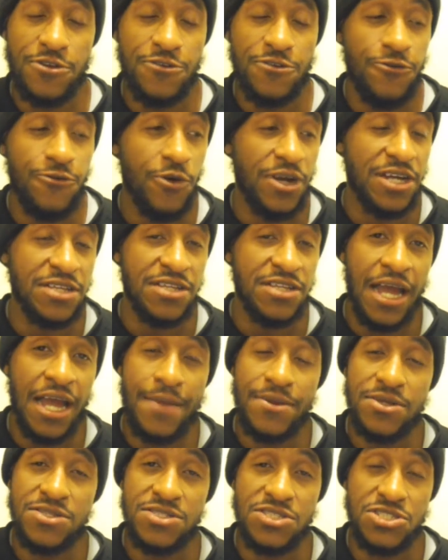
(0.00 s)
the
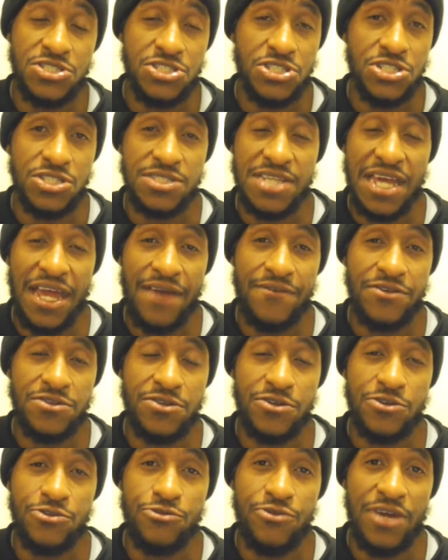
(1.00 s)
49ers, is just having
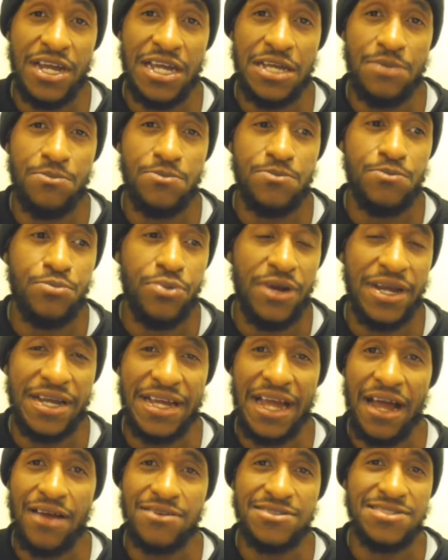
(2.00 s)
a great
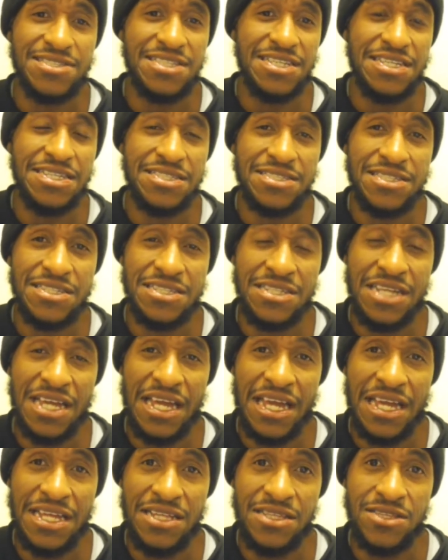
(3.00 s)
breakout season.
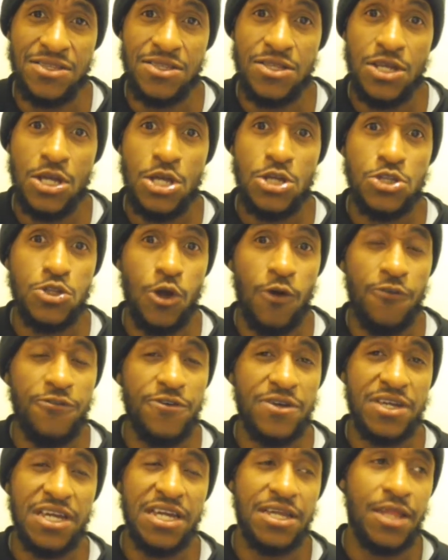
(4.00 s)
And don't
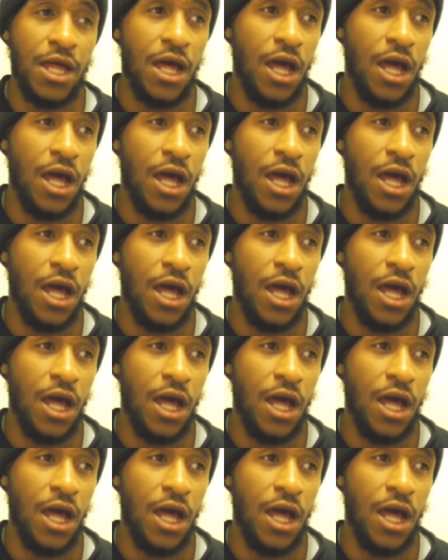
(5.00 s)
forget,